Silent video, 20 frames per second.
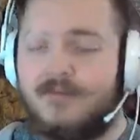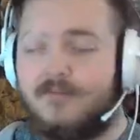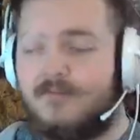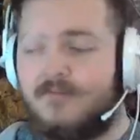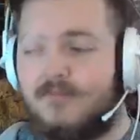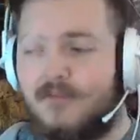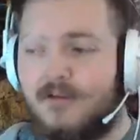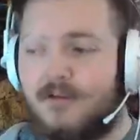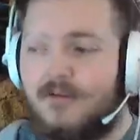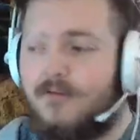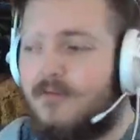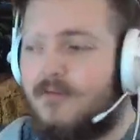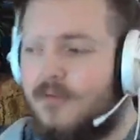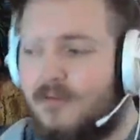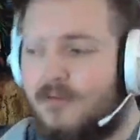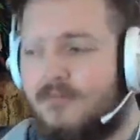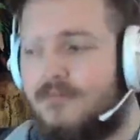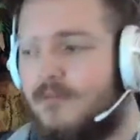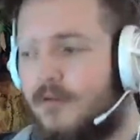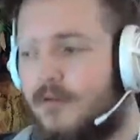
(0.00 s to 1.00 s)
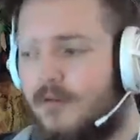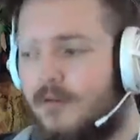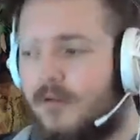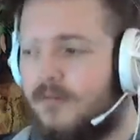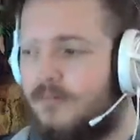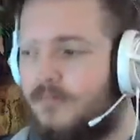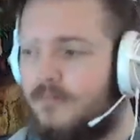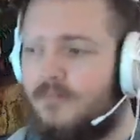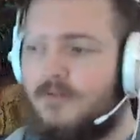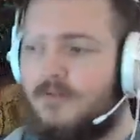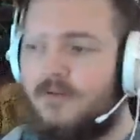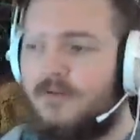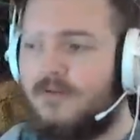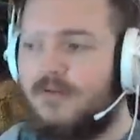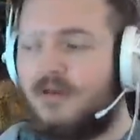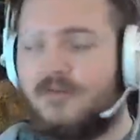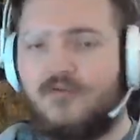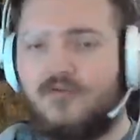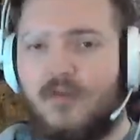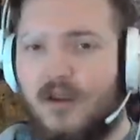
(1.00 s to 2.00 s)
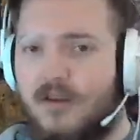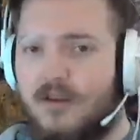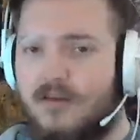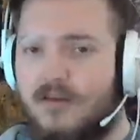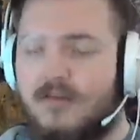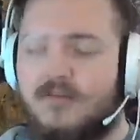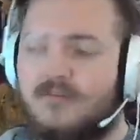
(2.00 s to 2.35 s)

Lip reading: I'm like, okay, all right. You know, I tried it.